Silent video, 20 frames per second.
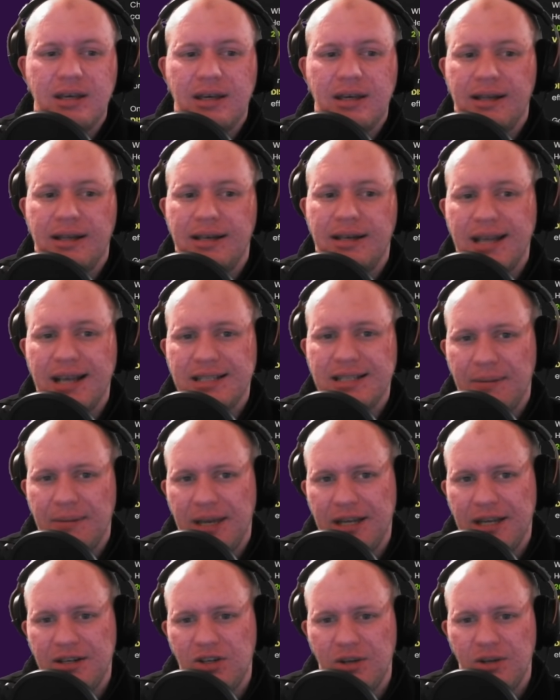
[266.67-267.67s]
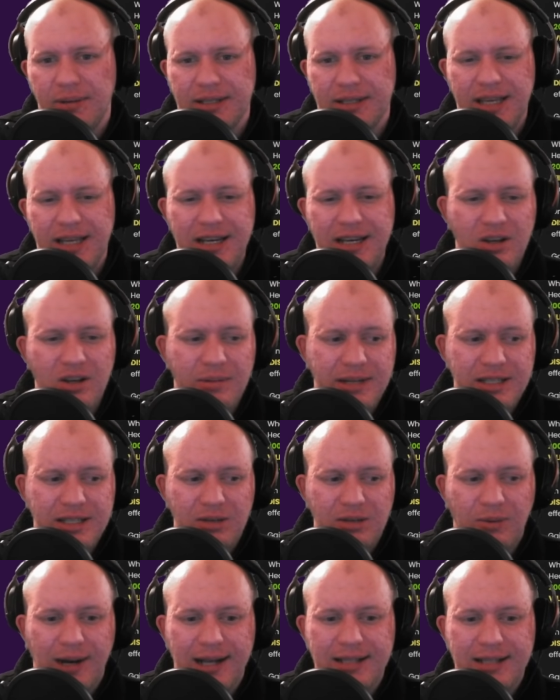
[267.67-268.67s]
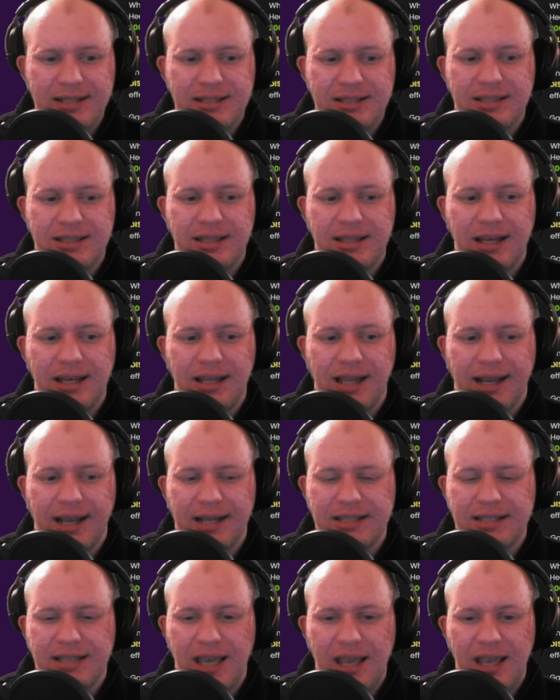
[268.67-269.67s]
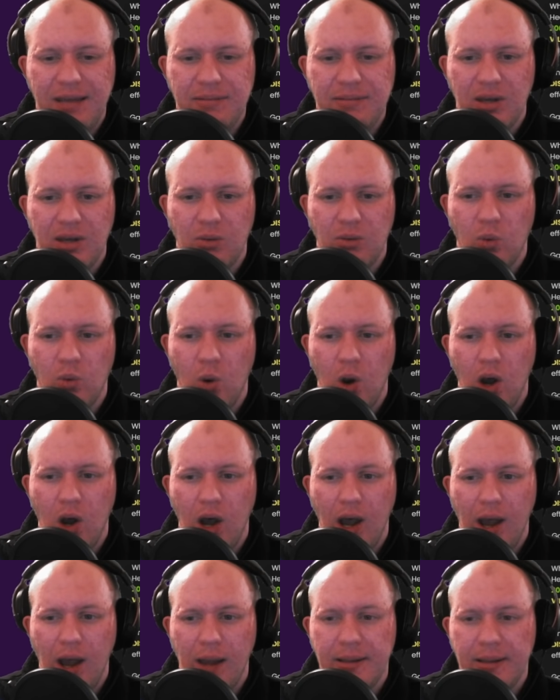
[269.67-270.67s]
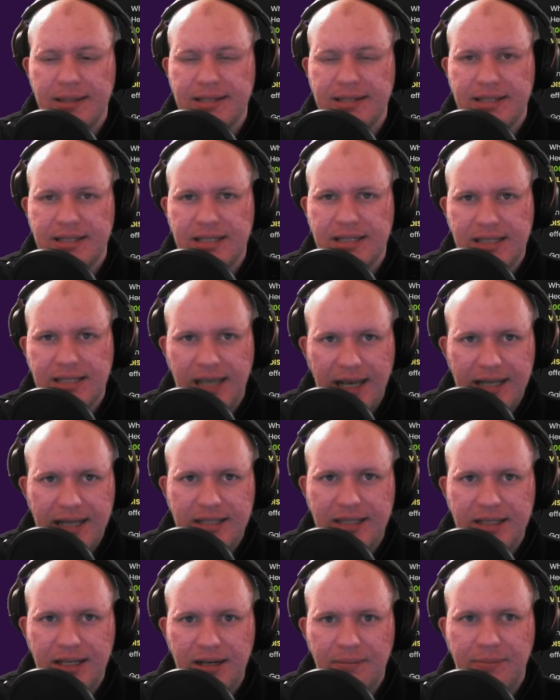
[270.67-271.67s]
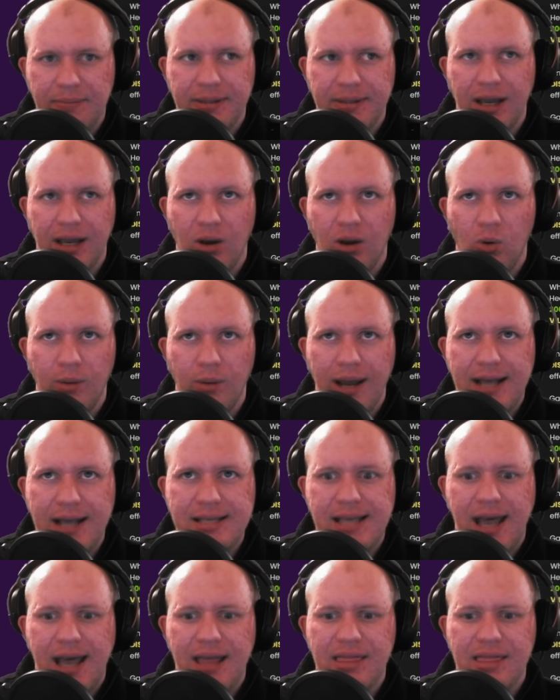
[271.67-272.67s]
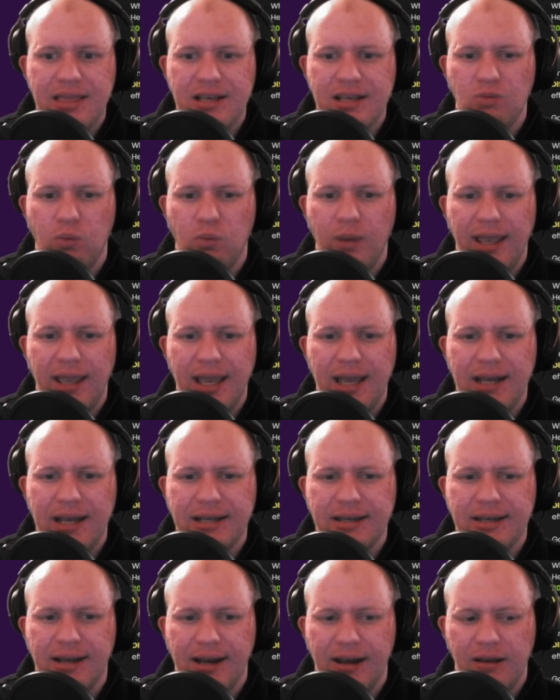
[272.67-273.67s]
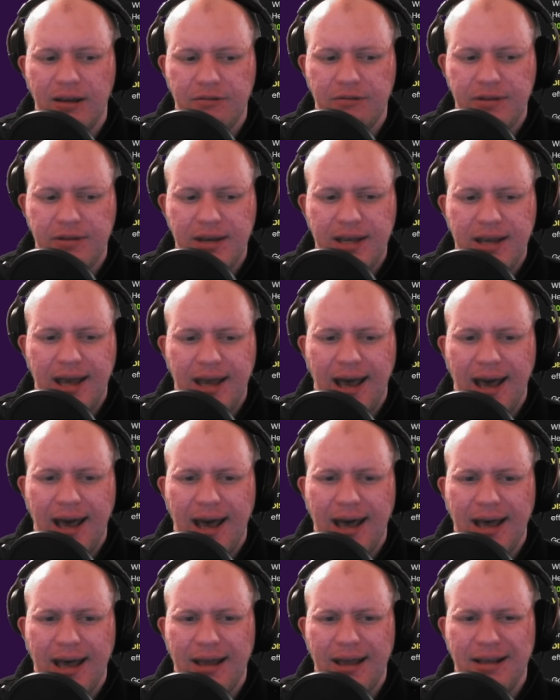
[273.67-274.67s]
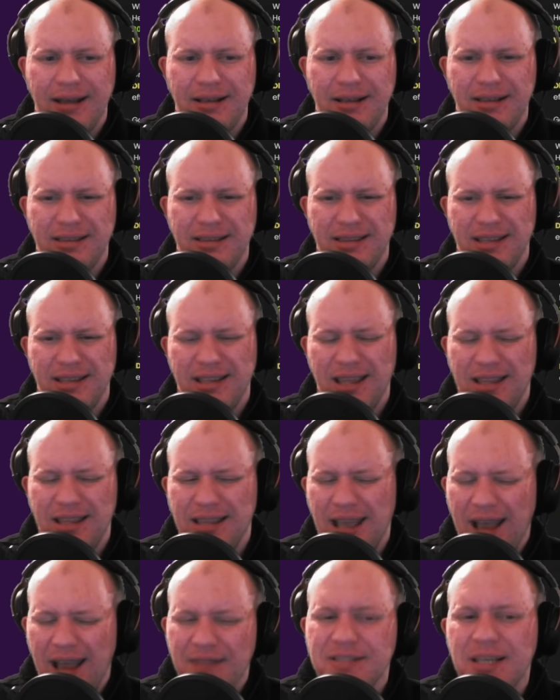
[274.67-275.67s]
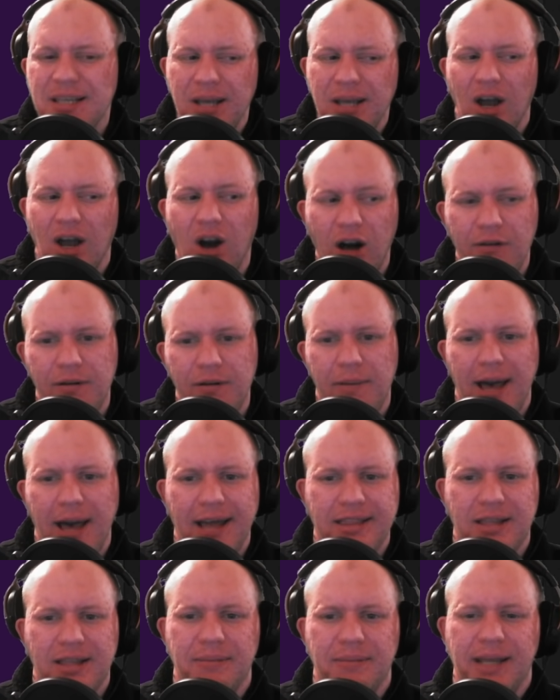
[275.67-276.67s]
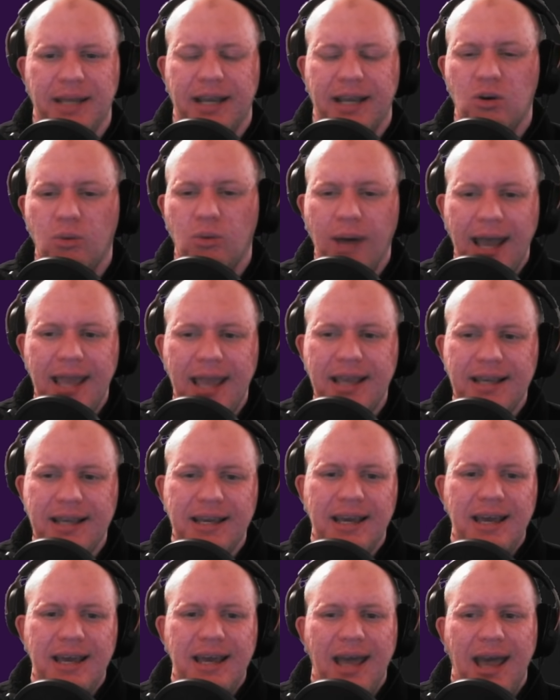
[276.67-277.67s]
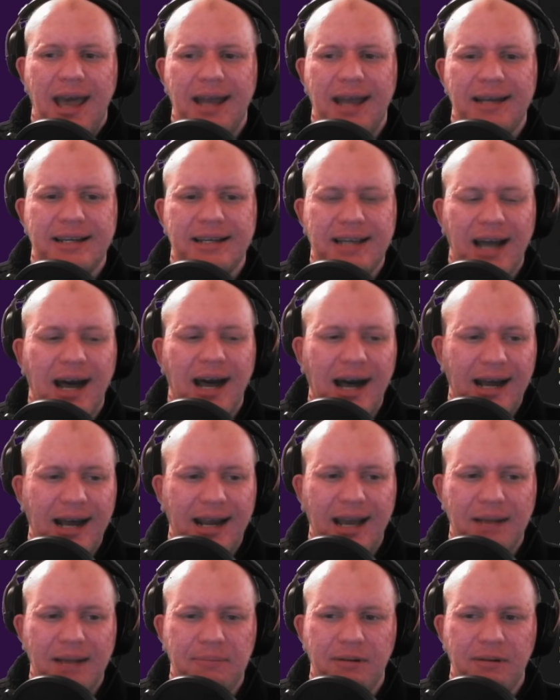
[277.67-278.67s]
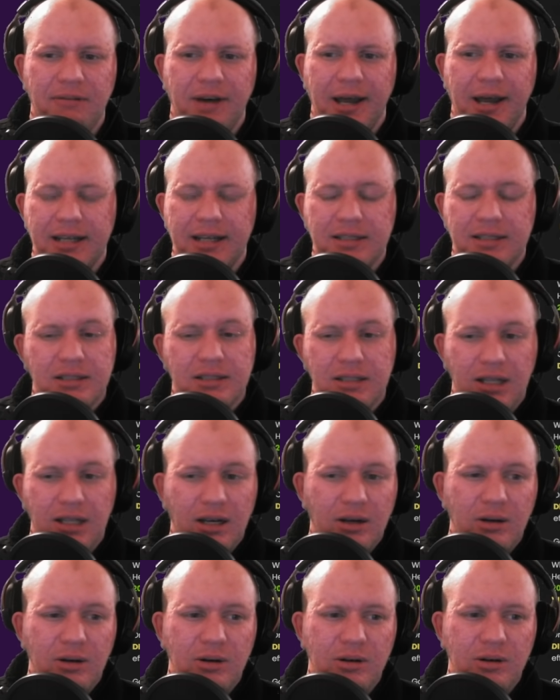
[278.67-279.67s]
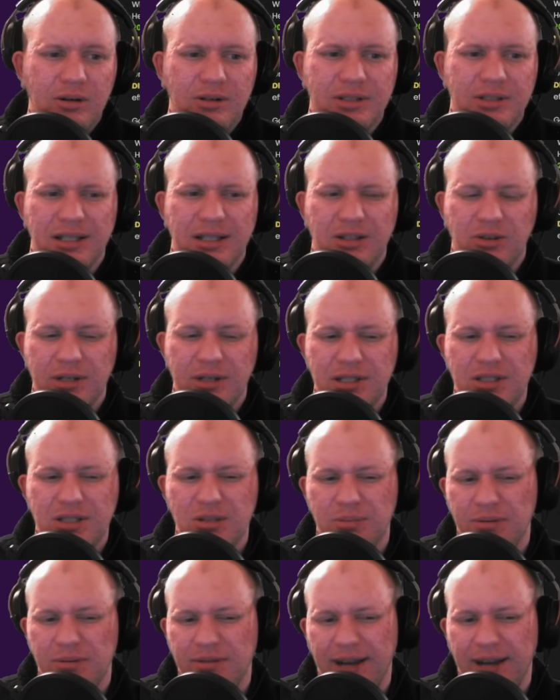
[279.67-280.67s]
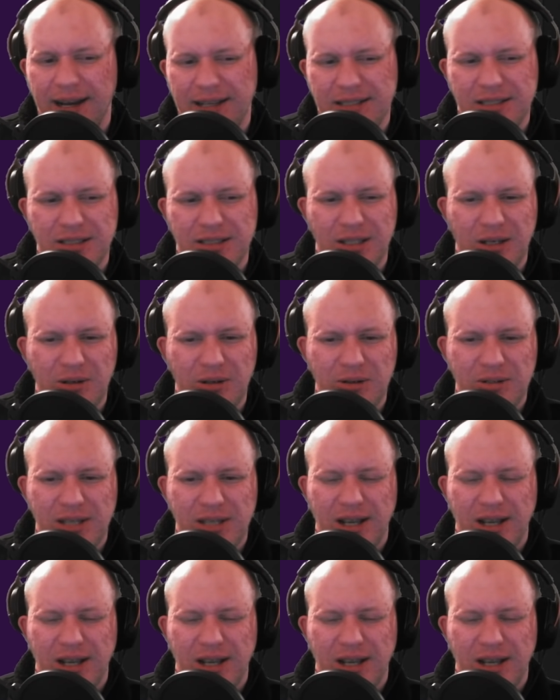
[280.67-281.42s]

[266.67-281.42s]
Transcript: Next up, Inhumans. Inhumans are ones that like a team that were decent, but they always had this weird kind of uh they have something off about them, like Quake and Karnak providing slows and Crystal providing slows.